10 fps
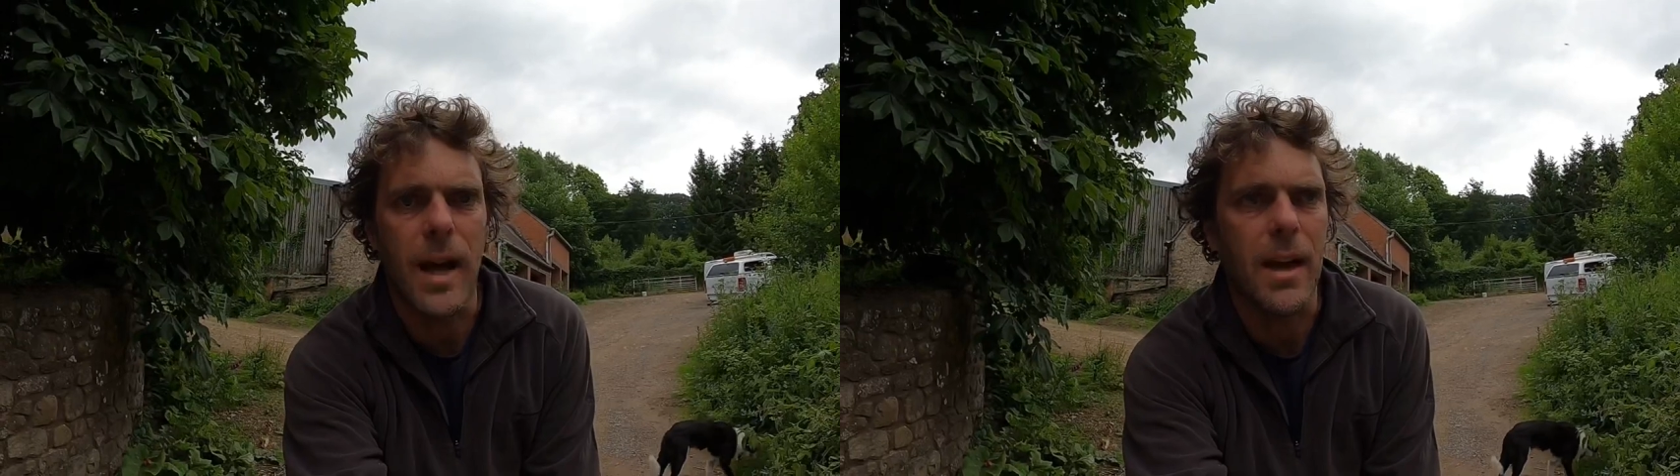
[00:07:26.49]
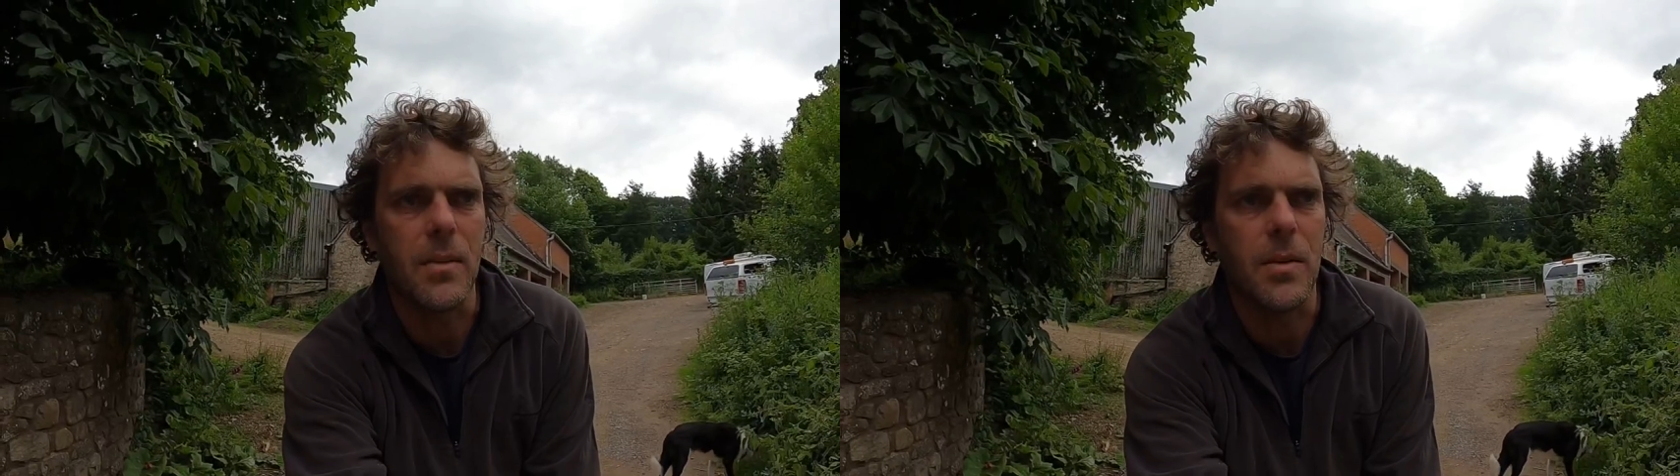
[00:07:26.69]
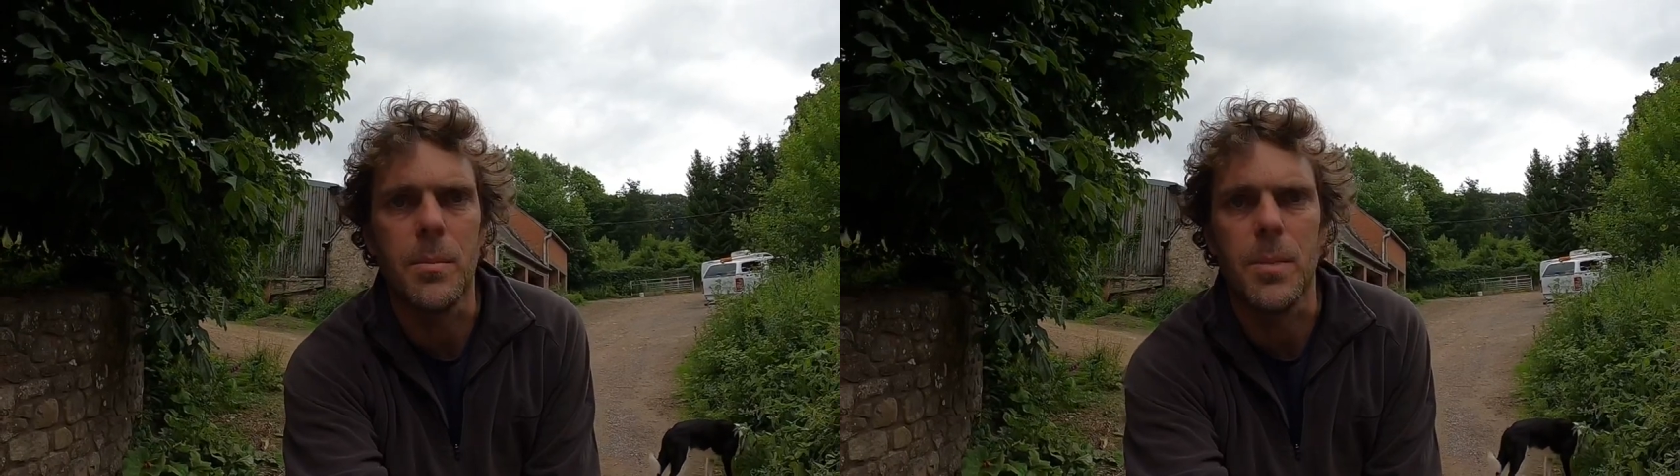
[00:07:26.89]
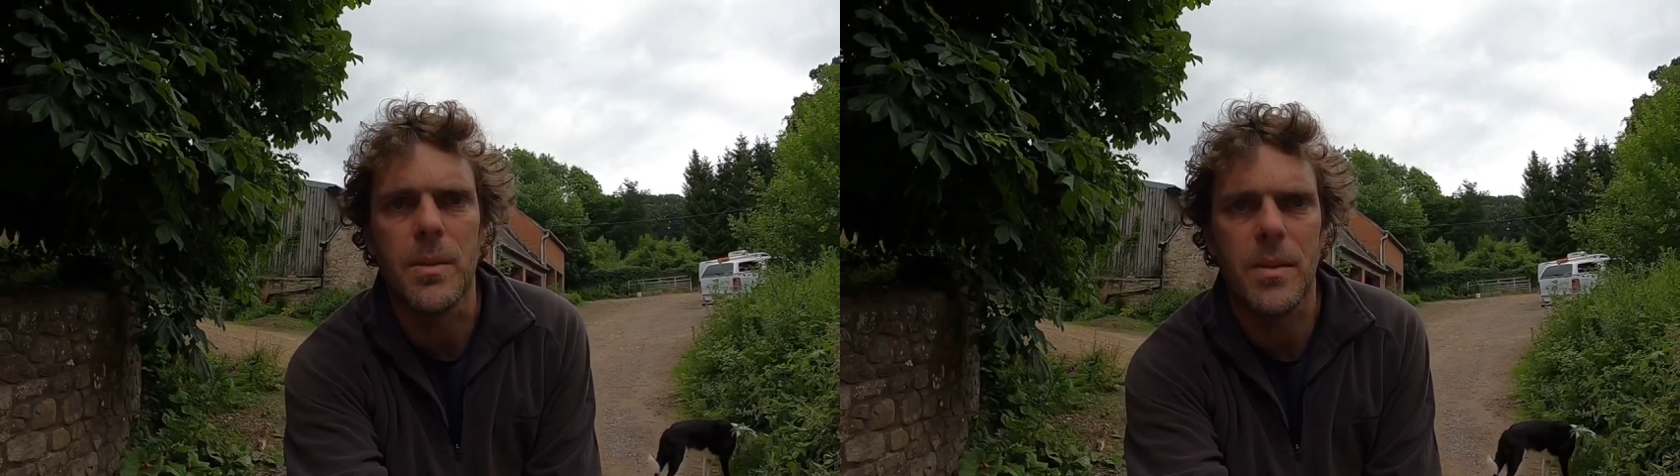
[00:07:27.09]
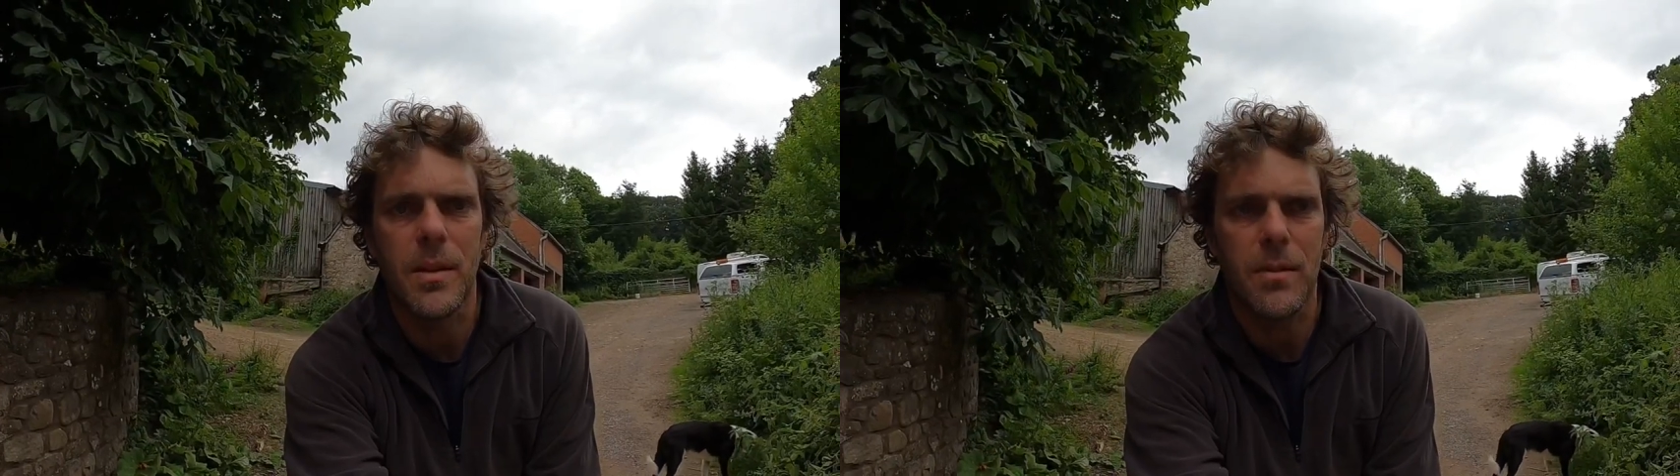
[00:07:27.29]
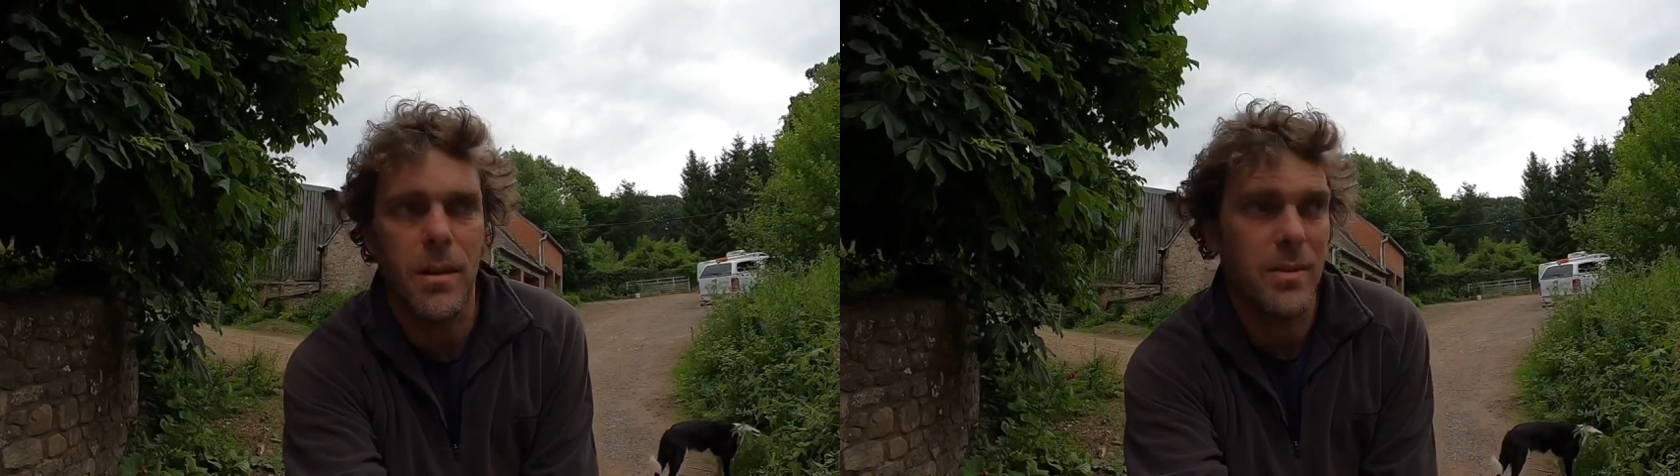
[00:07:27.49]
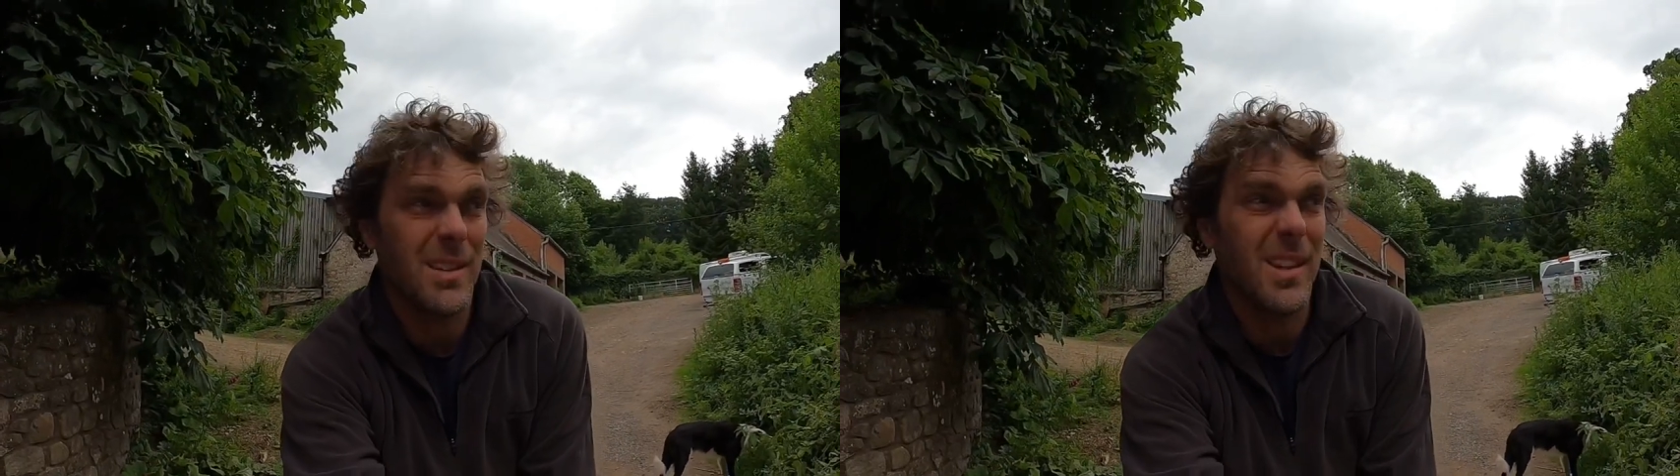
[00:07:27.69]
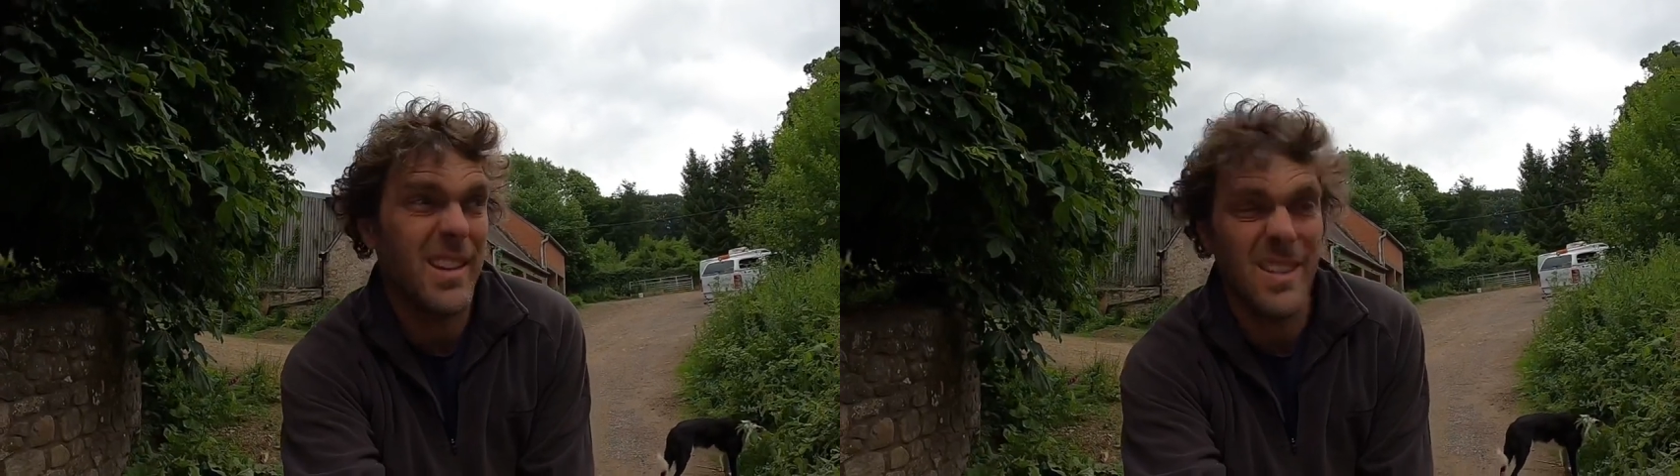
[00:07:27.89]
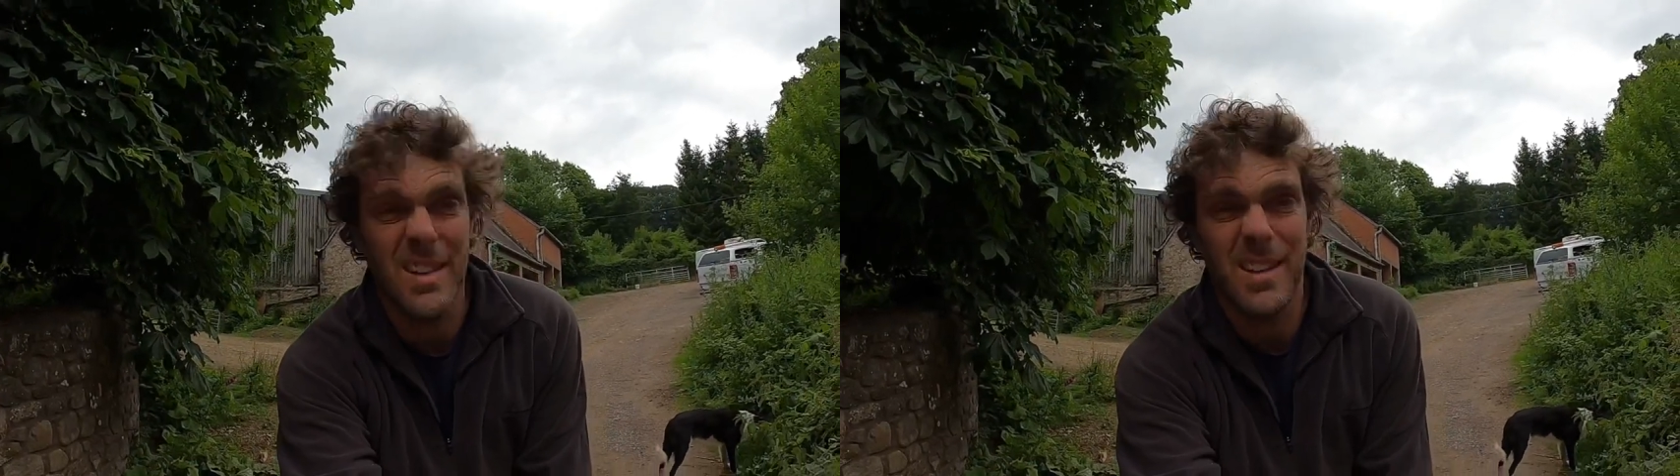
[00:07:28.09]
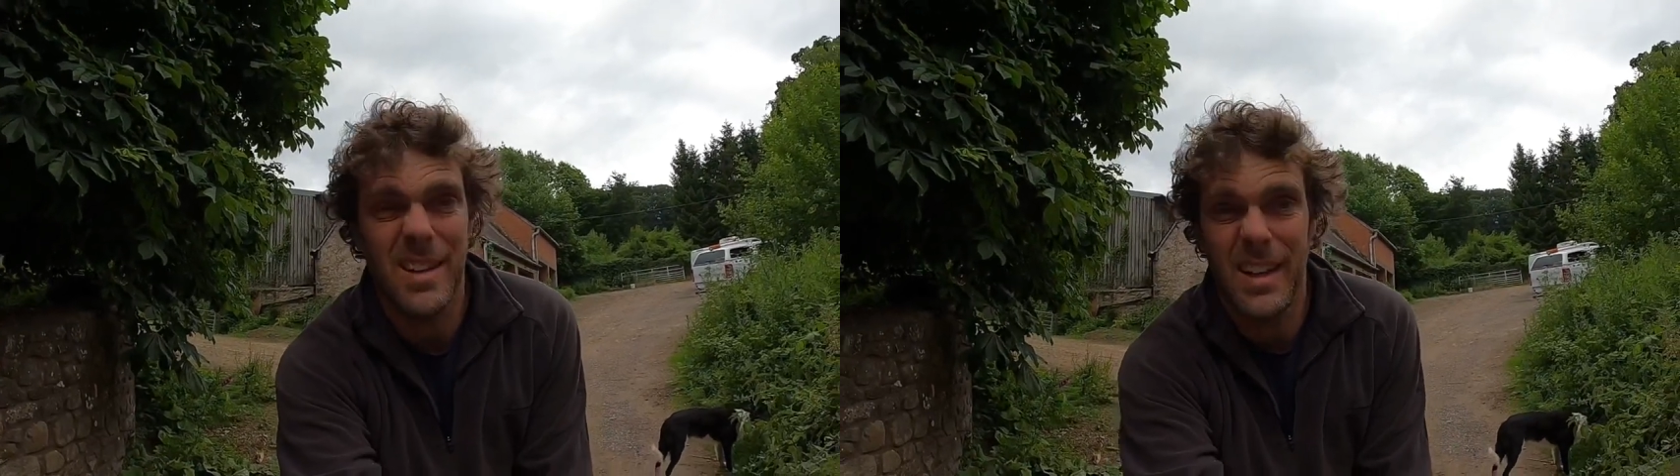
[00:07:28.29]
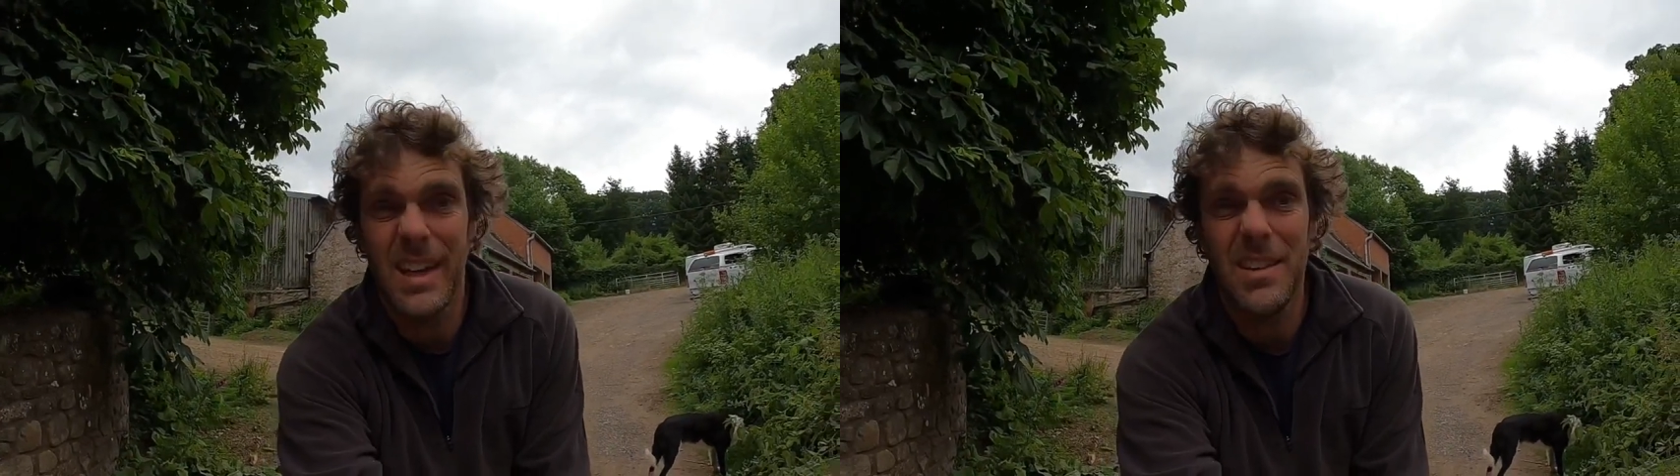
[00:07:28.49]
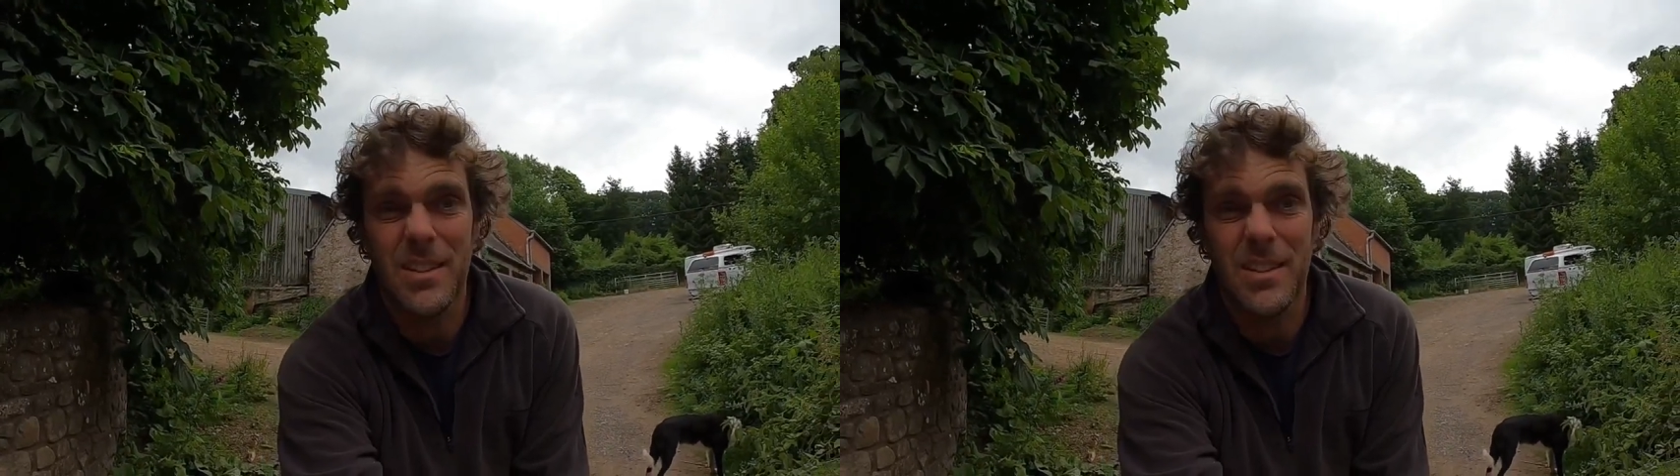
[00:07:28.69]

at some point in its life, then yeah, technically it is.